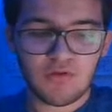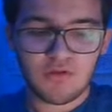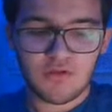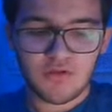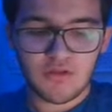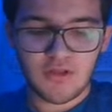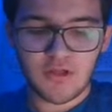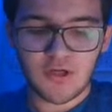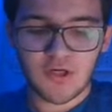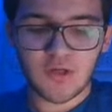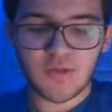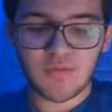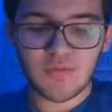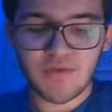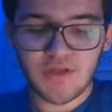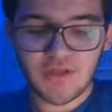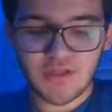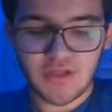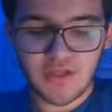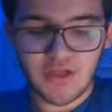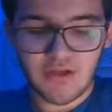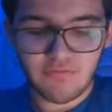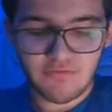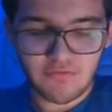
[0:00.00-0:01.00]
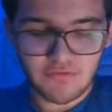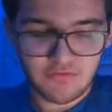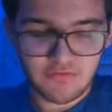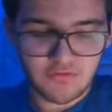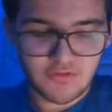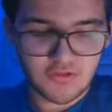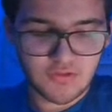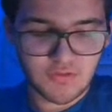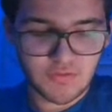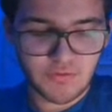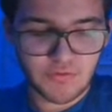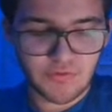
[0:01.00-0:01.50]
They're going to make a tough
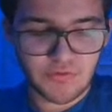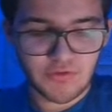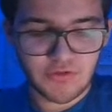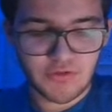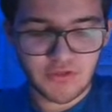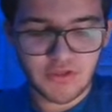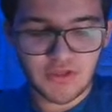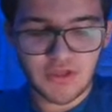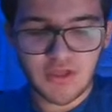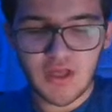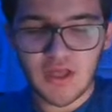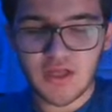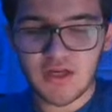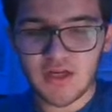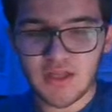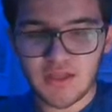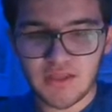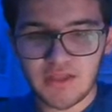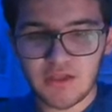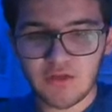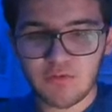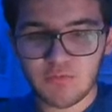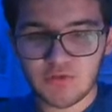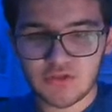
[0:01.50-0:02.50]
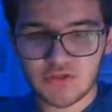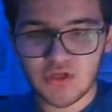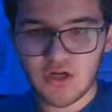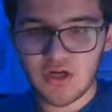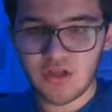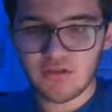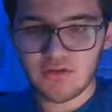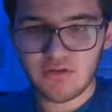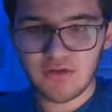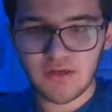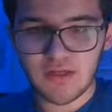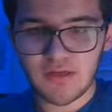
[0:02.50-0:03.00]
decision on who they're going to cut, and I think it'll be
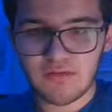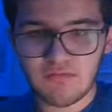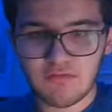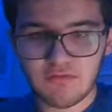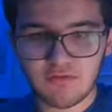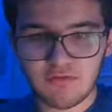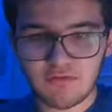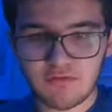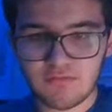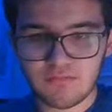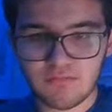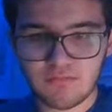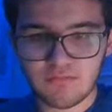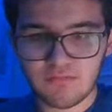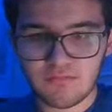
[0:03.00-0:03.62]
Jonathan Davis.